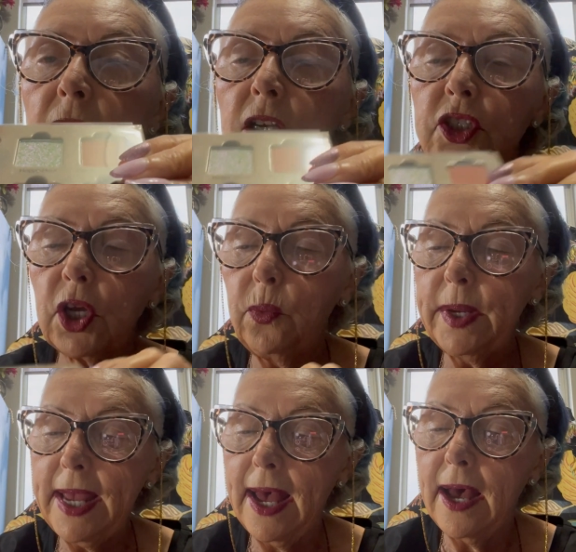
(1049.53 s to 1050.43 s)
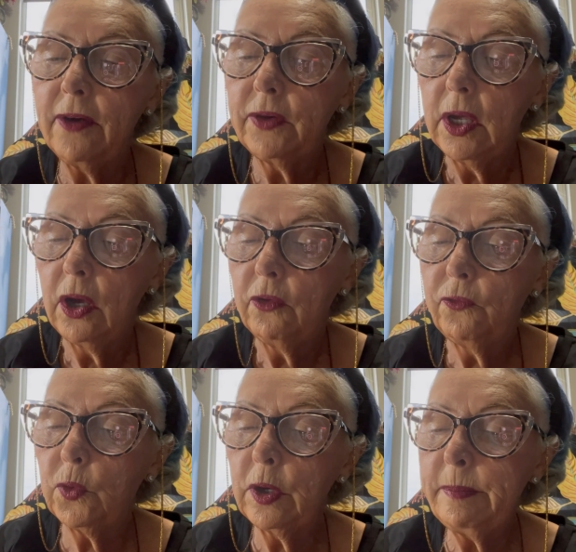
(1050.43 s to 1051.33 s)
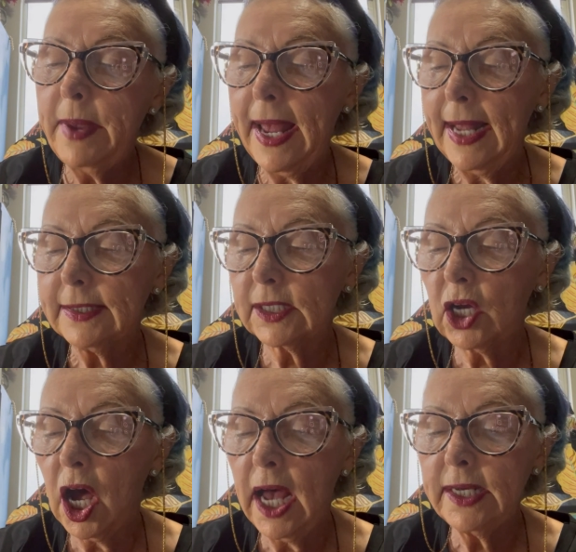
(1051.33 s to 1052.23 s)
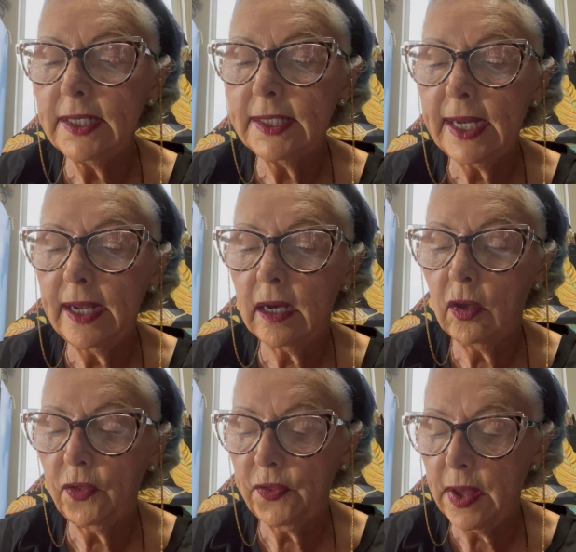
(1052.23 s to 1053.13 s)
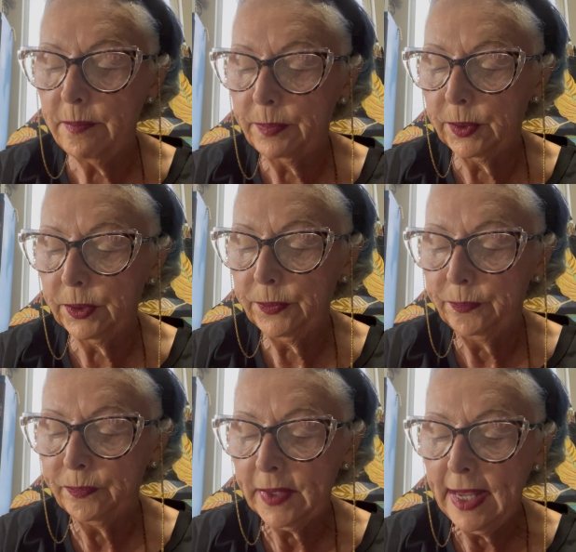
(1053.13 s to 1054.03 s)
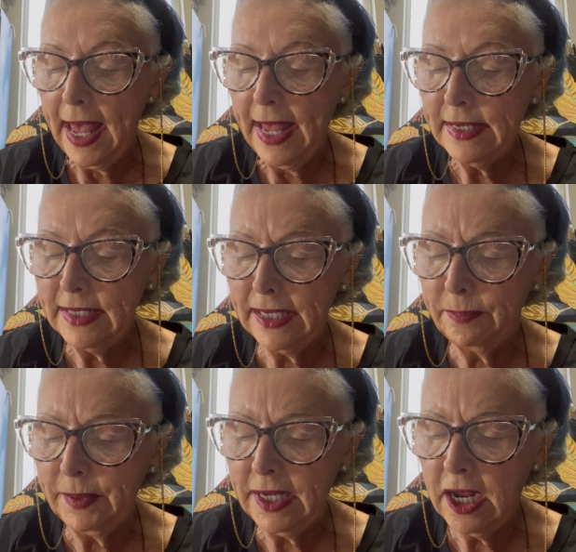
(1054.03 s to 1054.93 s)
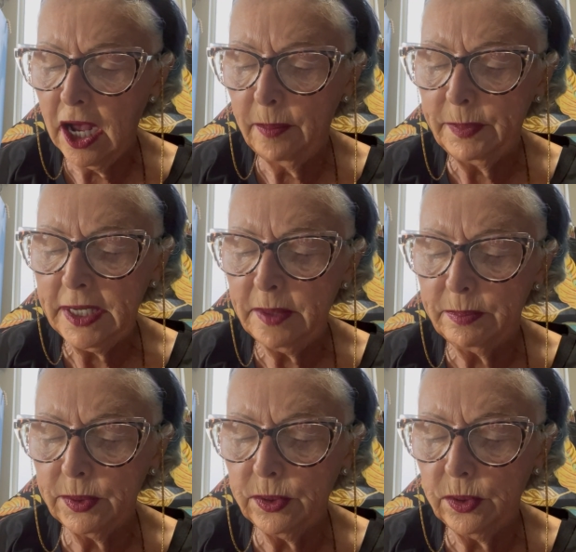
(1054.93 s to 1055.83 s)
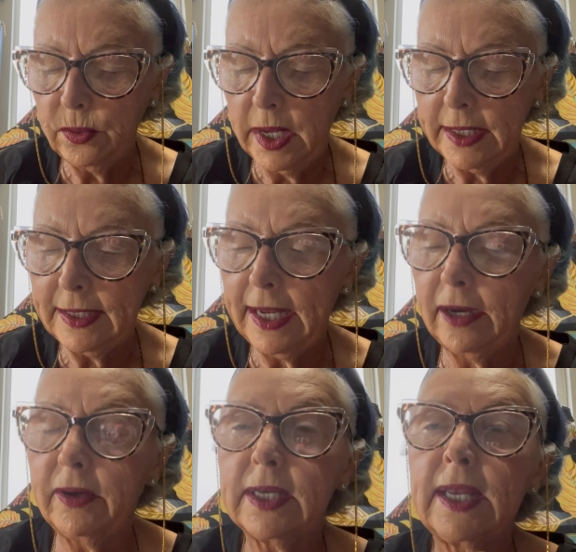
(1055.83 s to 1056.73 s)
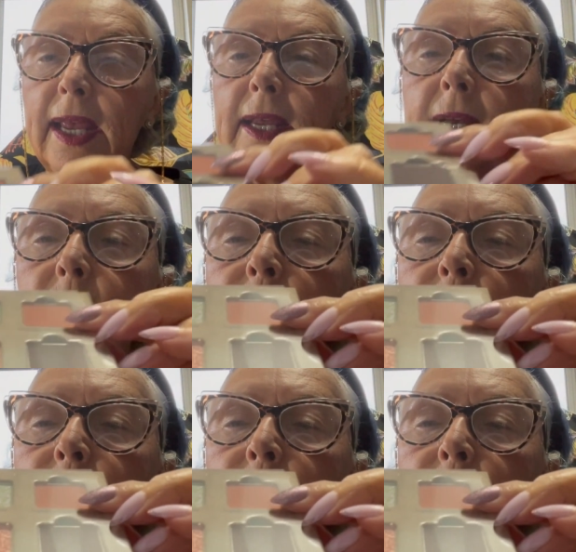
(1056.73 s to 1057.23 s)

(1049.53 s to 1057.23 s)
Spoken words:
So we have 4 mattes: Cottontail, Thumper, Hippity Hoppity Boo, and Carrot Cake.